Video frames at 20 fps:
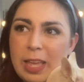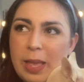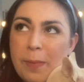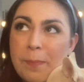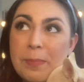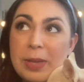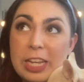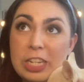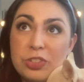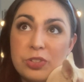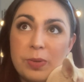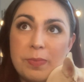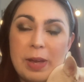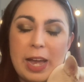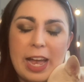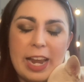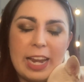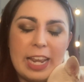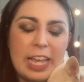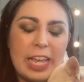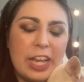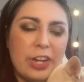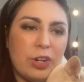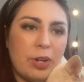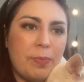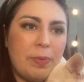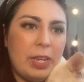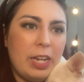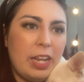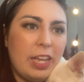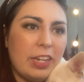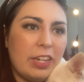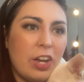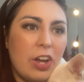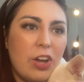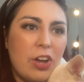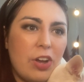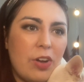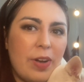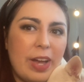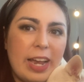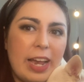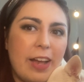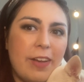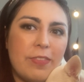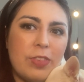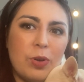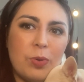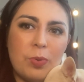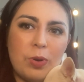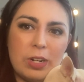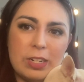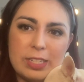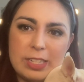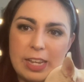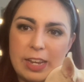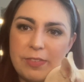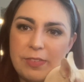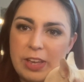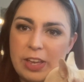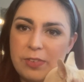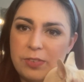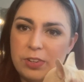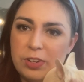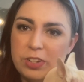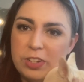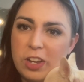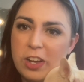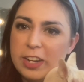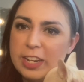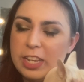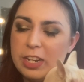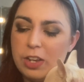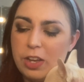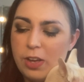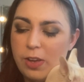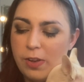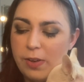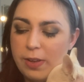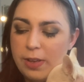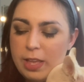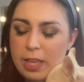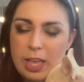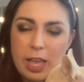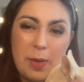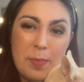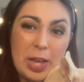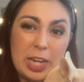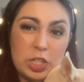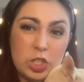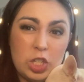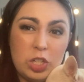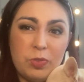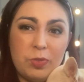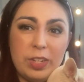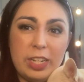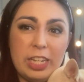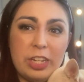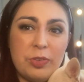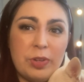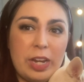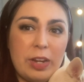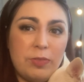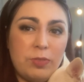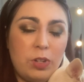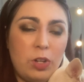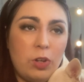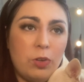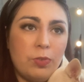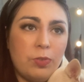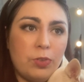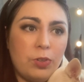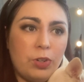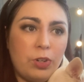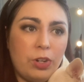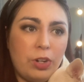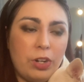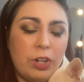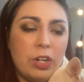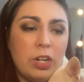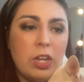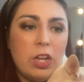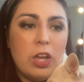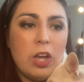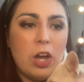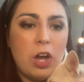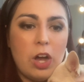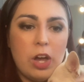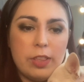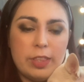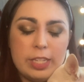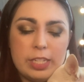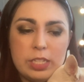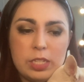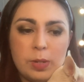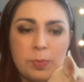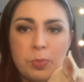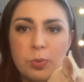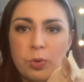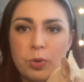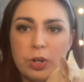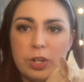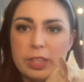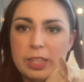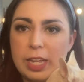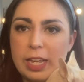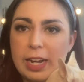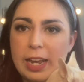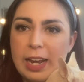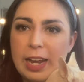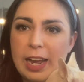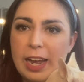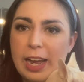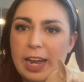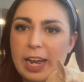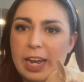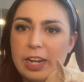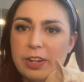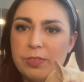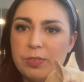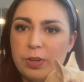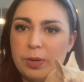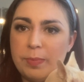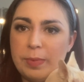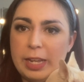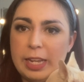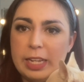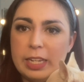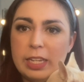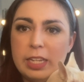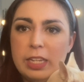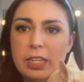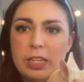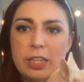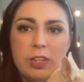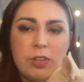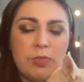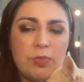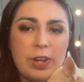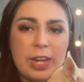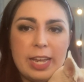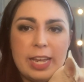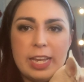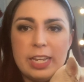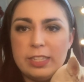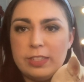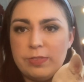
be dramatic or be like, oh, I have the worst life ever. Not at all. I'm actually really grateful for all the support that I had from like friends,